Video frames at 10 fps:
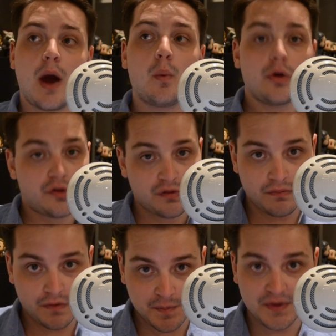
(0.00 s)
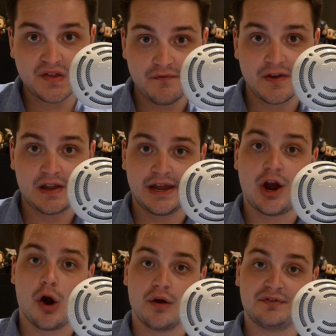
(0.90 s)
that was specifically
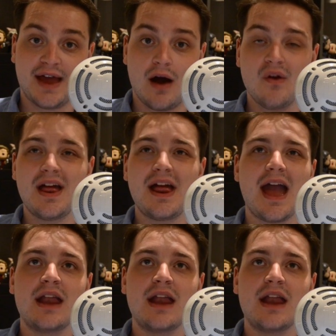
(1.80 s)
carved out.